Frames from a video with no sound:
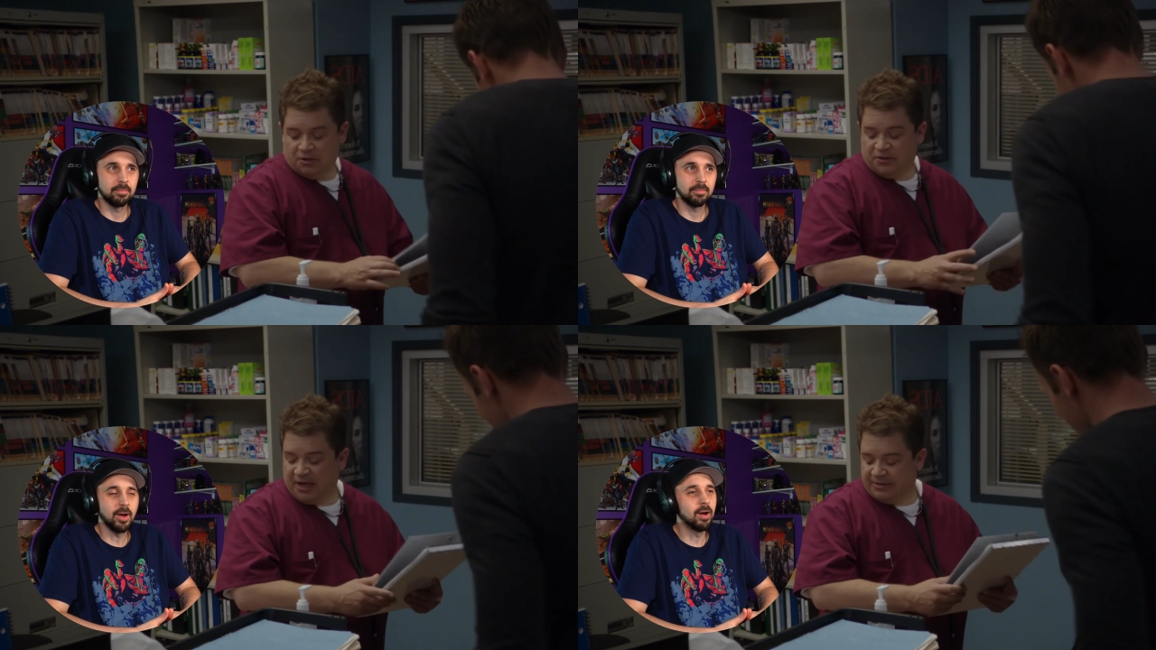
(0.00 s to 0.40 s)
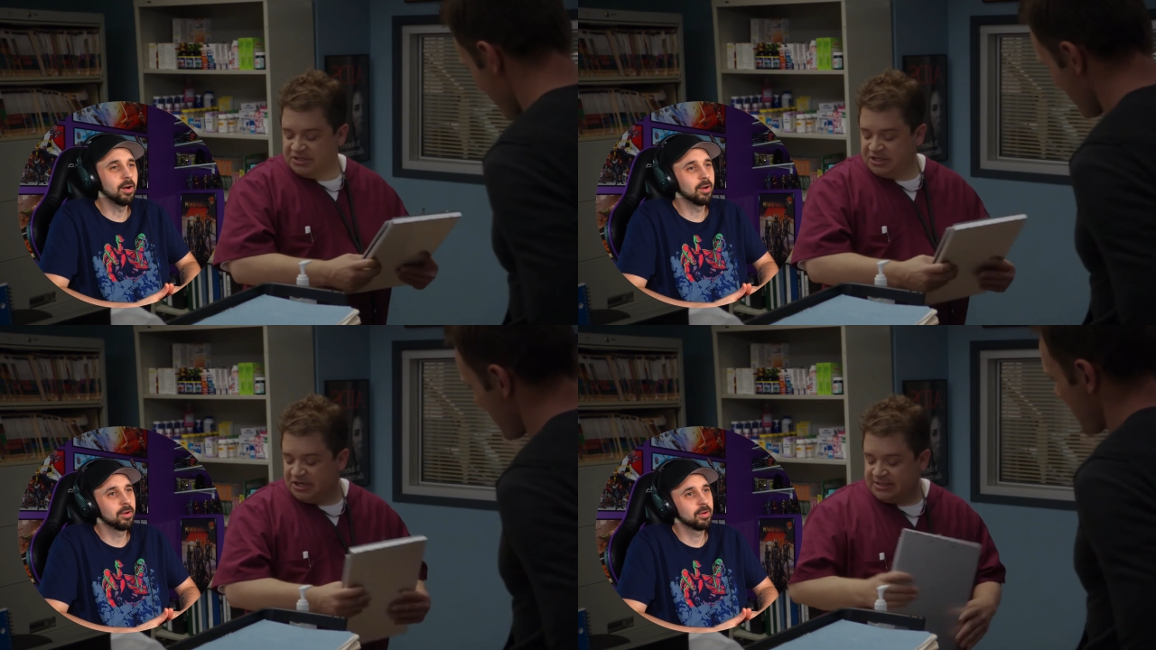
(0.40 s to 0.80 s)
Speaker 1: The only thing I
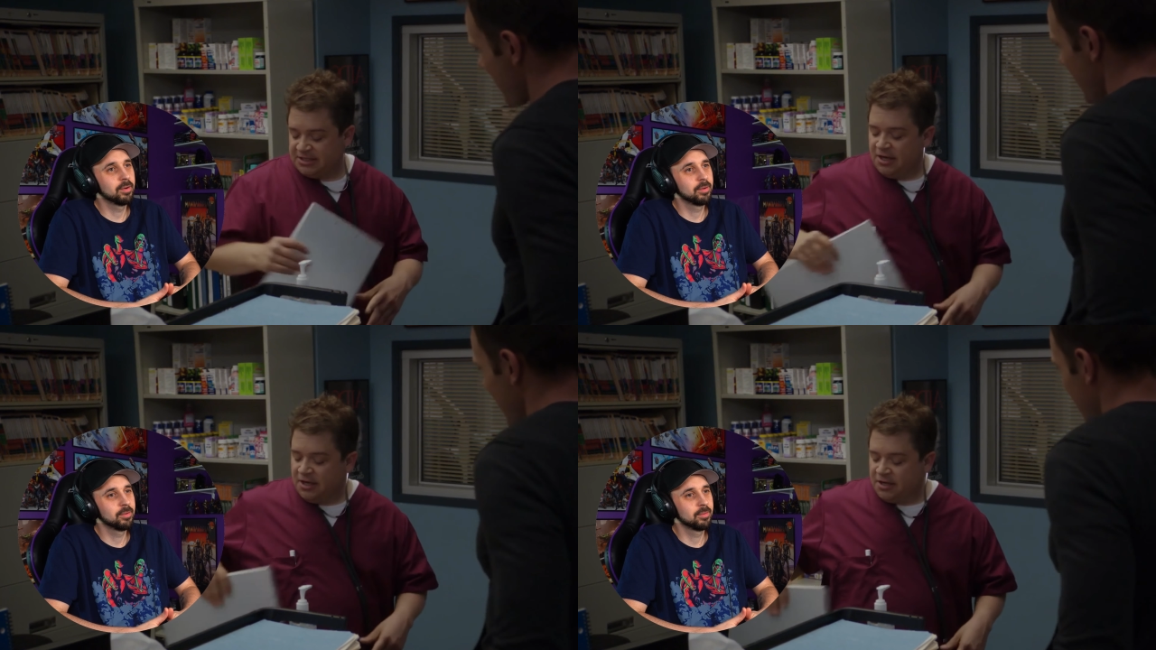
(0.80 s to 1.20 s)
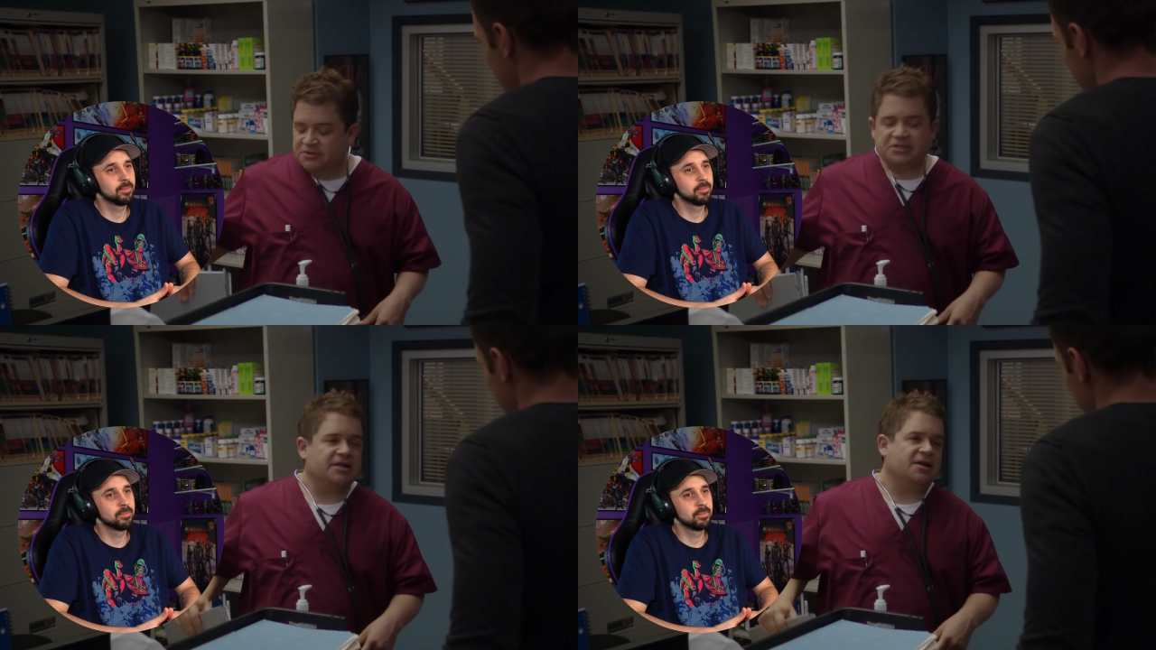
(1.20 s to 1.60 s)
would suggest,
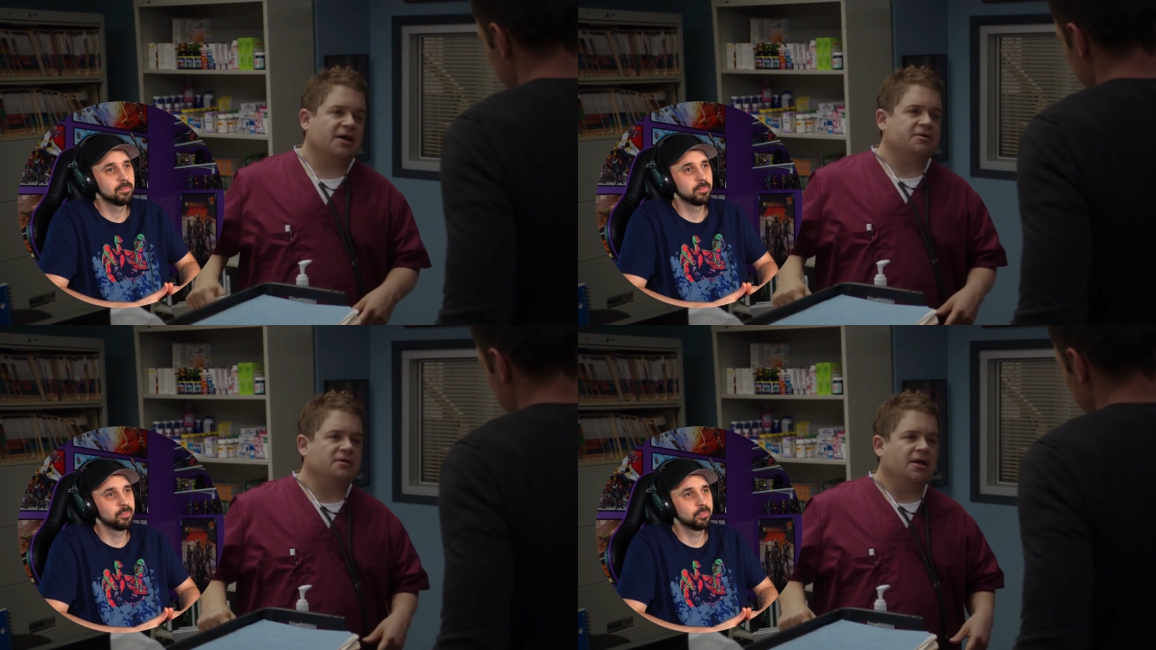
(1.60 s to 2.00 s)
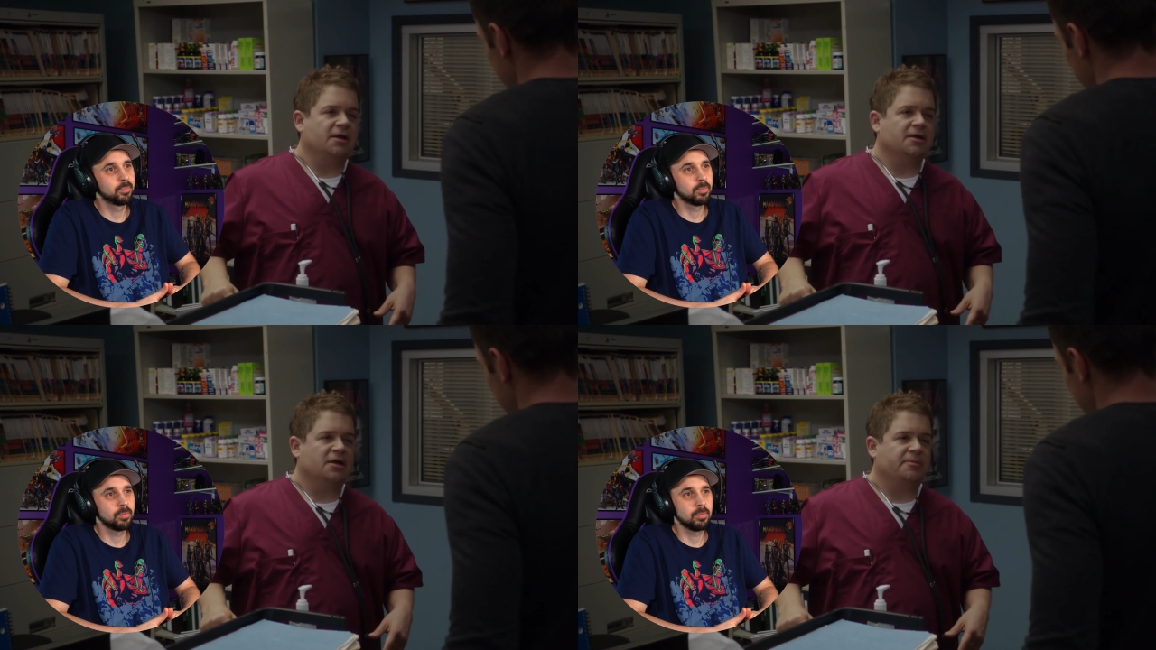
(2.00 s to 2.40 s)
go see a doctor
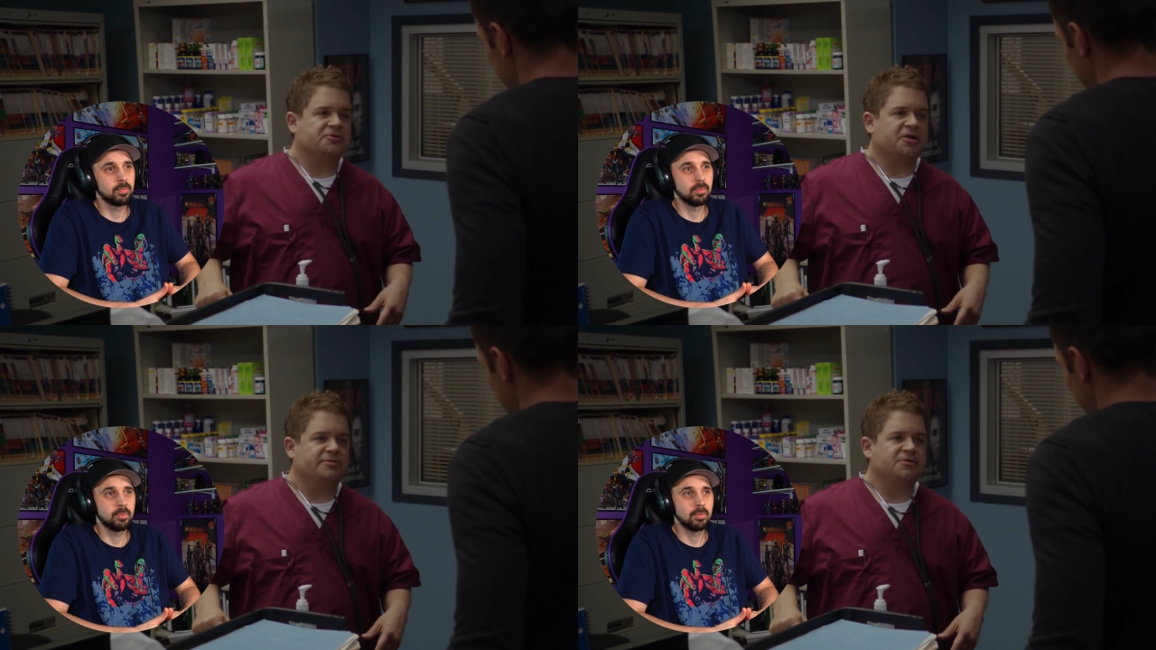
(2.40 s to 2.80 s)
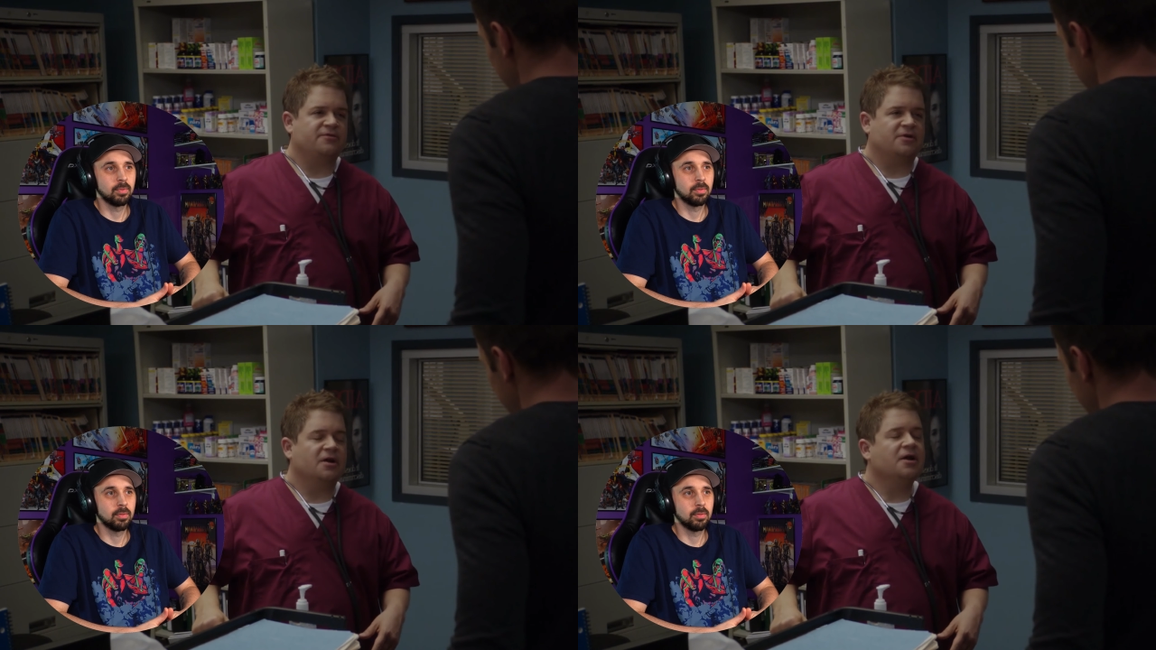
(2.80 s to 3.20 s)
and get a
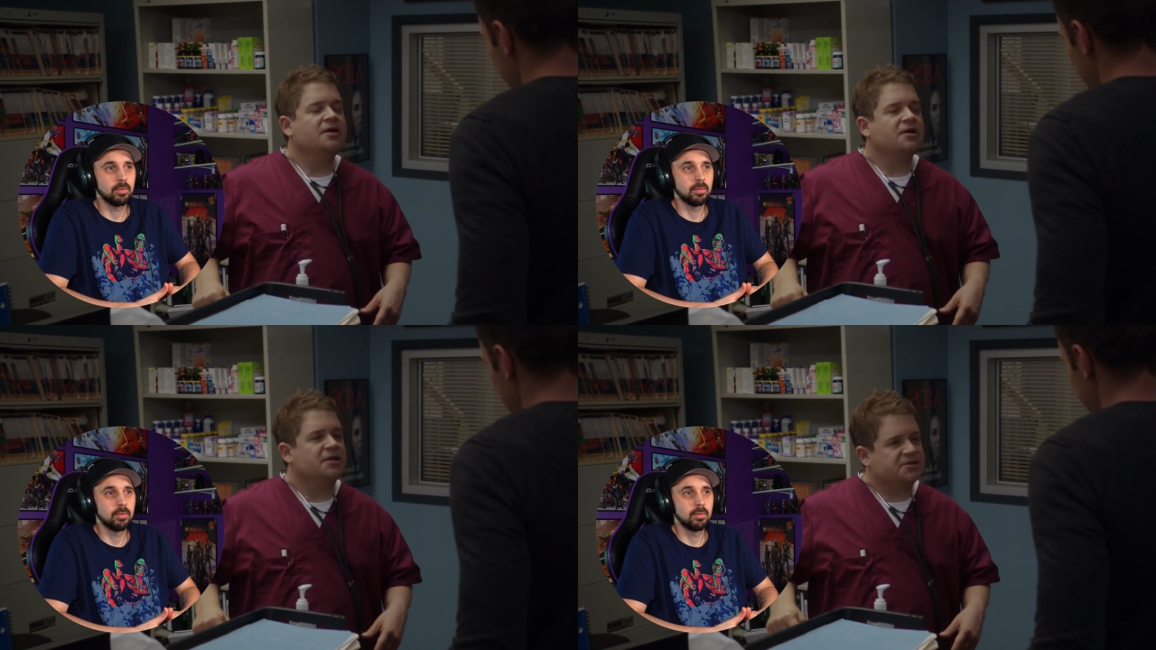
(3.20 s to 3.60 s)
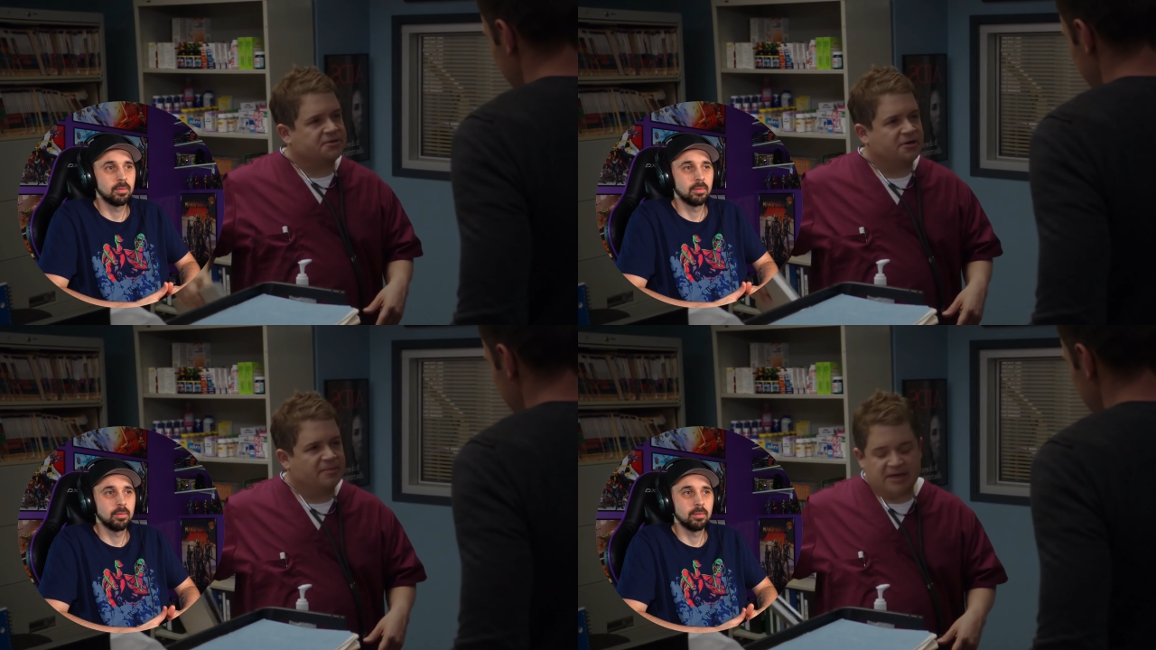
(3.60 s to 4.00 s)
prescription for
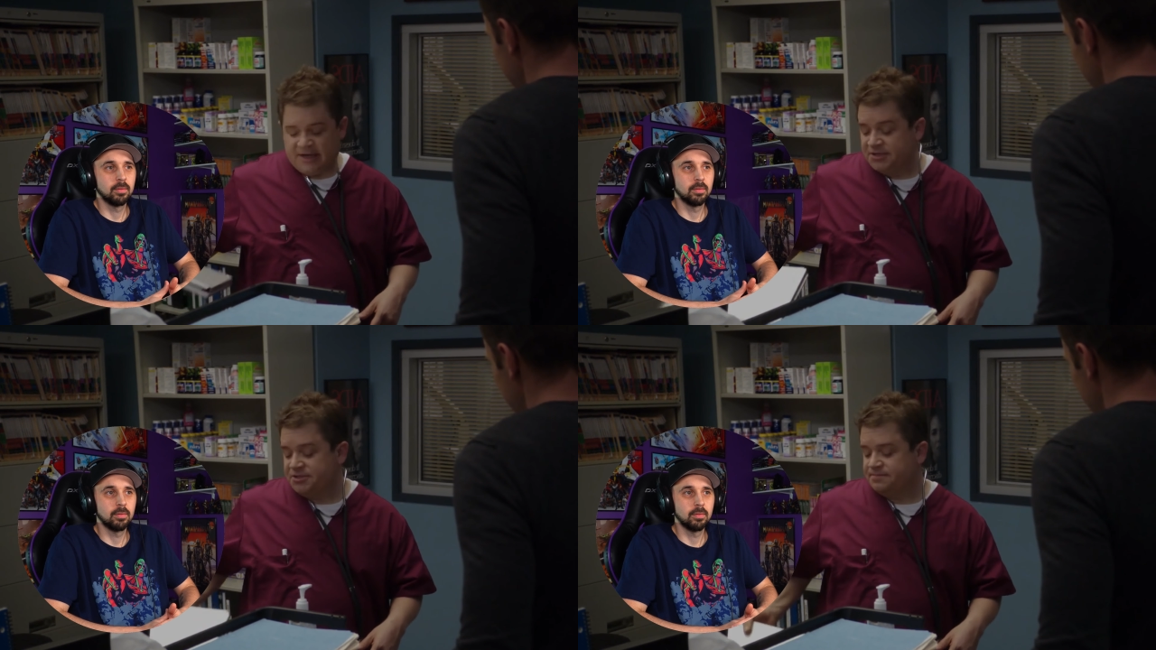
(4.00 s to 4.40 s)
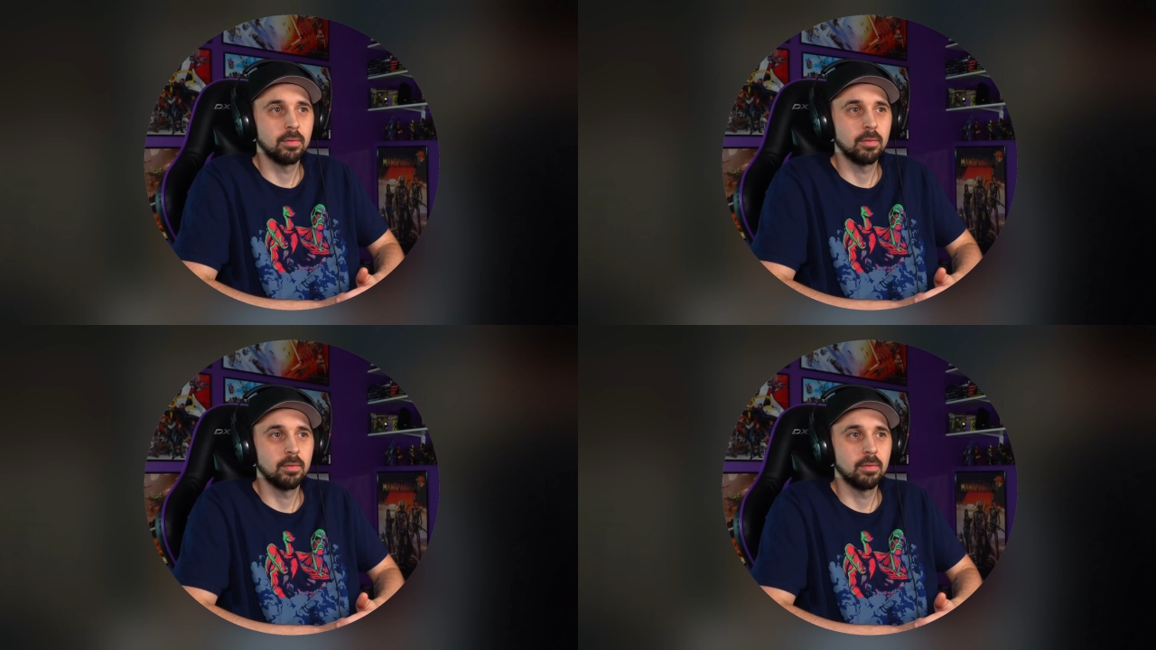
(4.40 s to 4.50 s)
cholesterol medication.